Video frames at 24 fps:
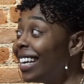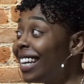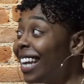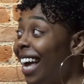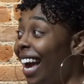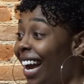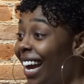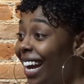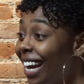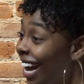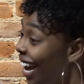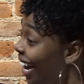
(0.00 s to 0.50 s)

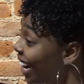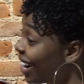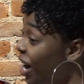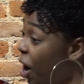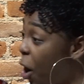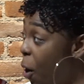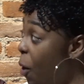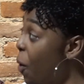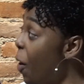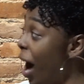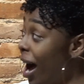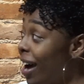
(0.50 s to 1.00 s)
Like, I
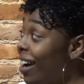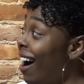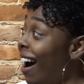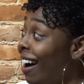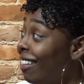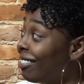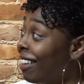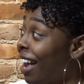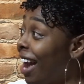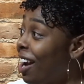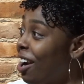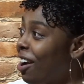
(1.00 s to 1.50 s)

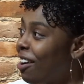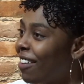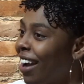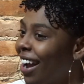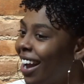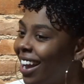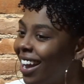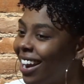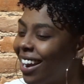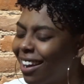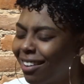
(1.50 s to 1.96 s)
got that all right.